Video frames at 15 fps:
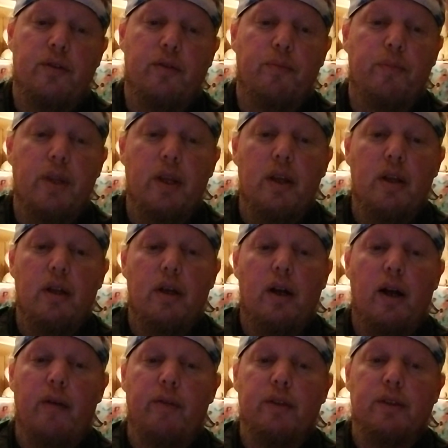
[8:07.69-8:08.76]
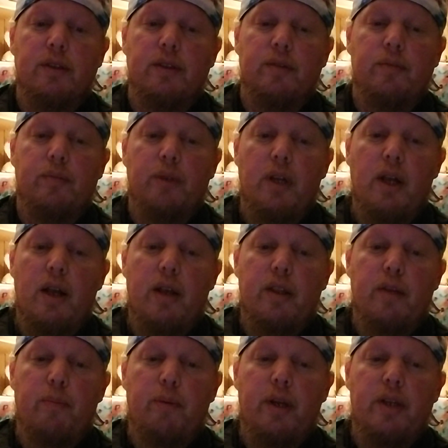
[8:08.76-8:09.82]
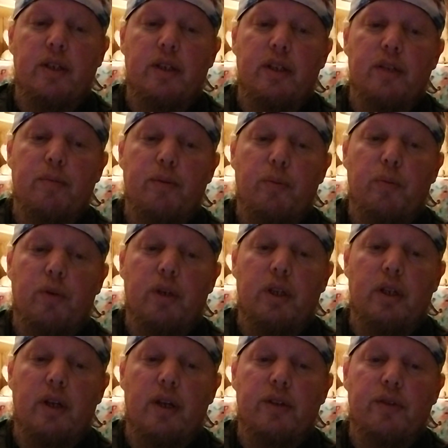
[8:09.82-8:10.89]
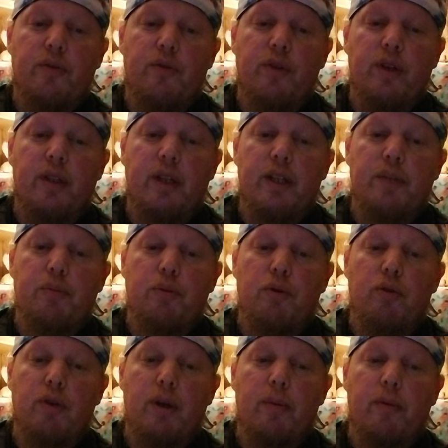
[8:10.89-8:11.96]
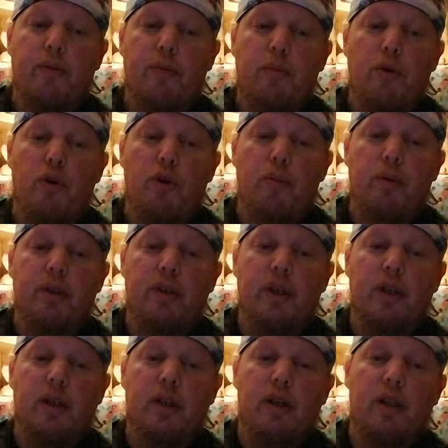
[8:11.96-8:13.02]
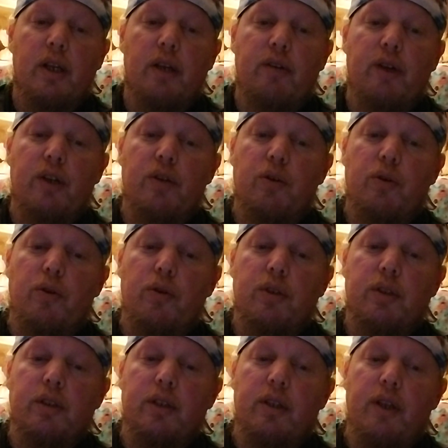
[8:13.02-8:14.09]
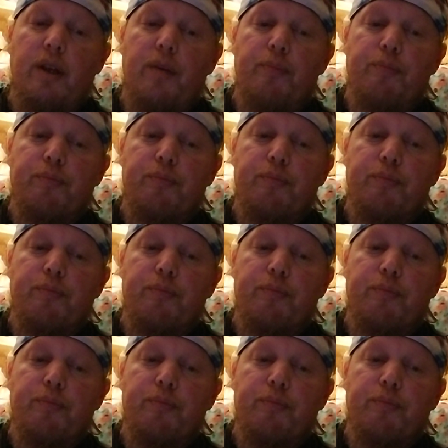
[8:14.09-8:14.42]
So obviously, the patient has been working as a freelance programmer from home and taking online graduate courses at night.